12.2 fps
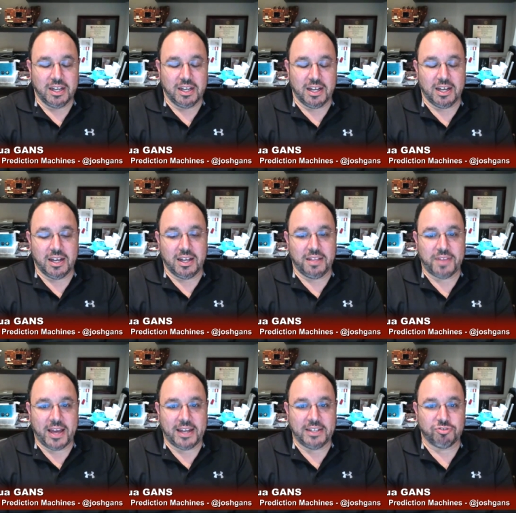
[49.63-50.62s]
uh,
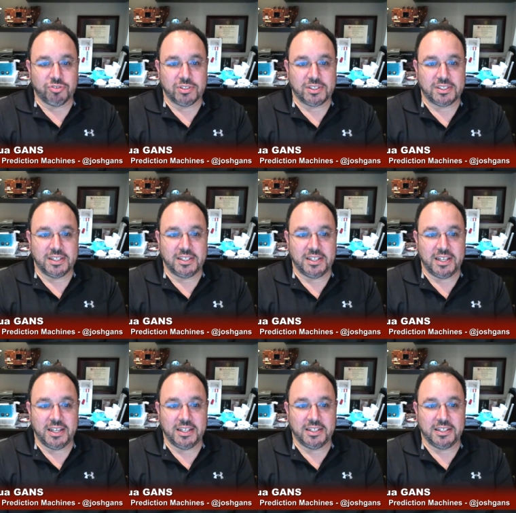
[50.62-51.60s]
that interested
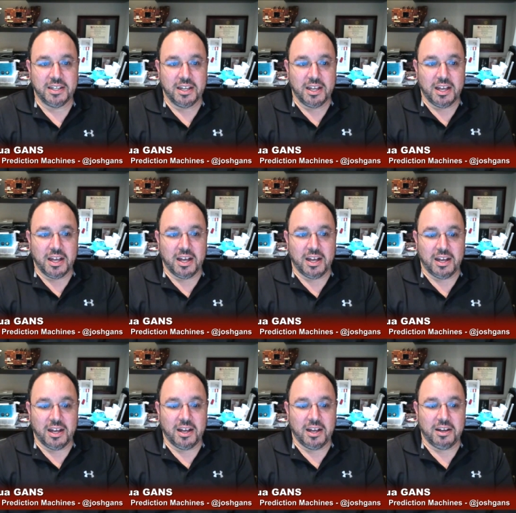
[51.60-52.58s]
in
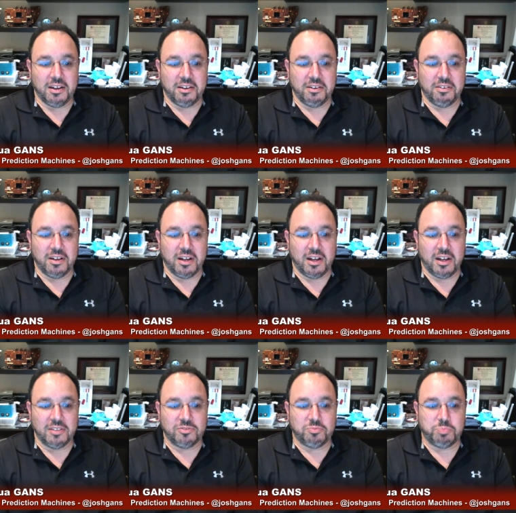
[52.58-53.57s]
uh,
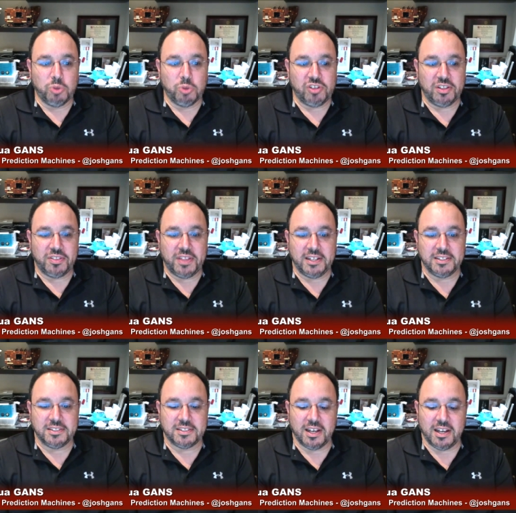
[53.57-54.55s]
uh, pushing
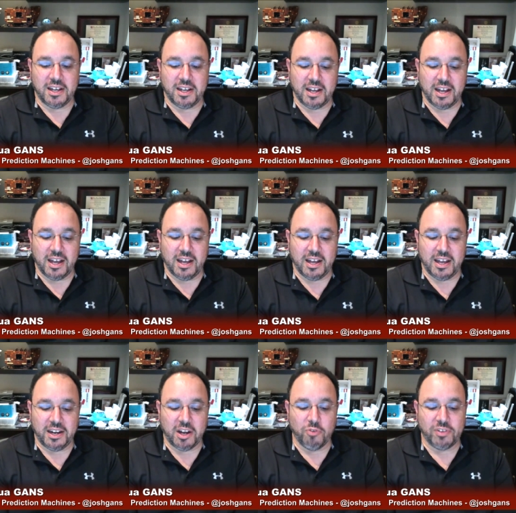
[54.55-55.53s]
things uh, uh,
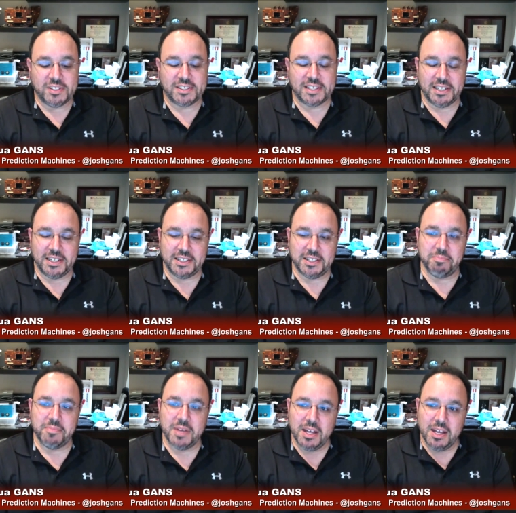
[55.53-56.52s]
and overselling
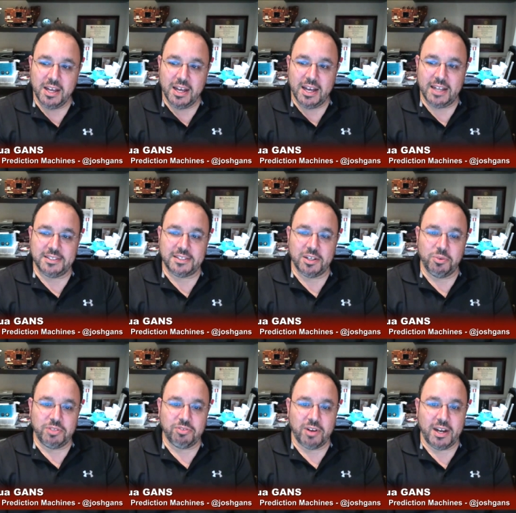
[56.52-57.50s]
them. And so
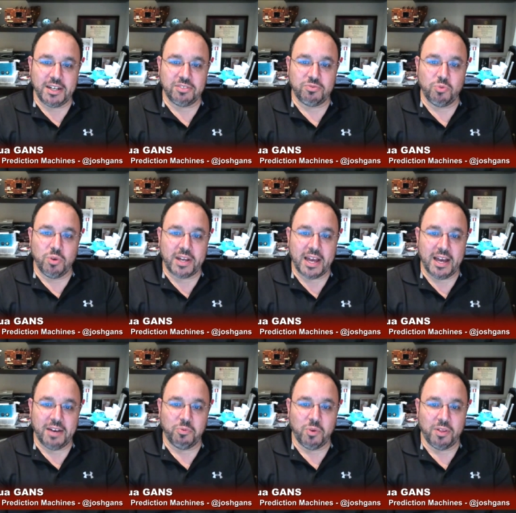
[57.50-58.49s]
we try to work
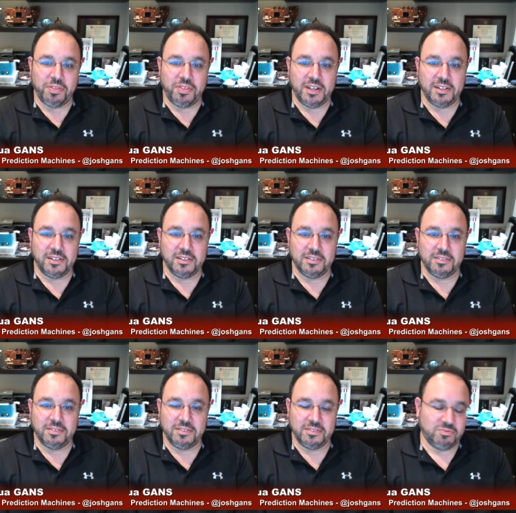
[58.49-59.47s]
out what thing,
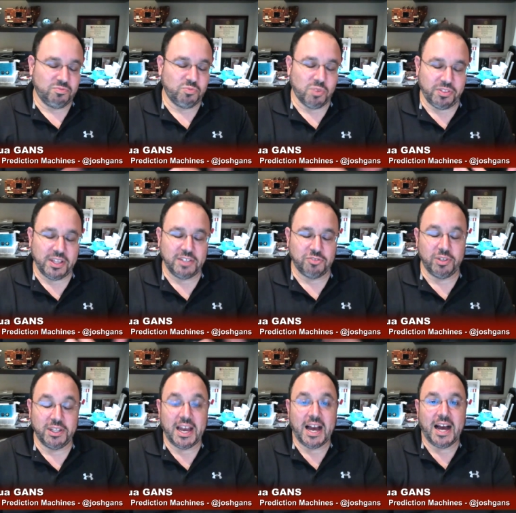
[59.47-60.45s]
what things
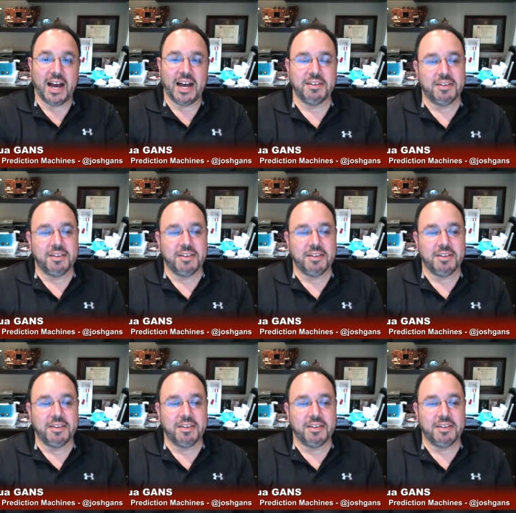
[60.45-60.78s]
really are.